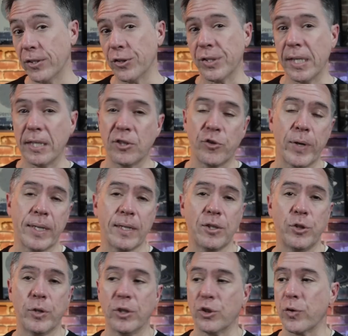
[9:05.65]
interesting trick
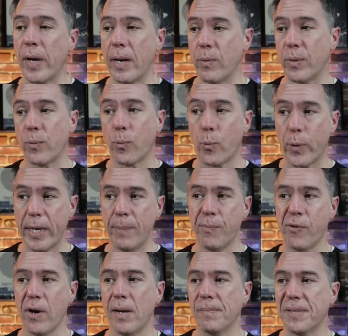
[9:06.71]
that you can try with
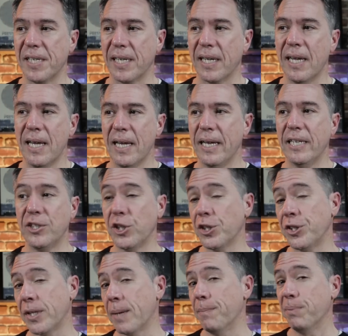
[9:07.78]
reprompting is
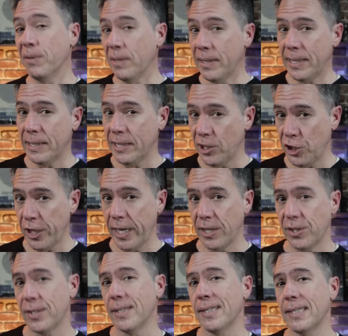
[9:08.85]
just to completely
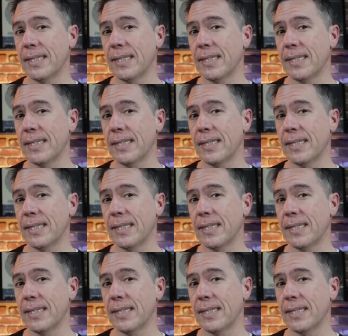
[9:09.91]
change the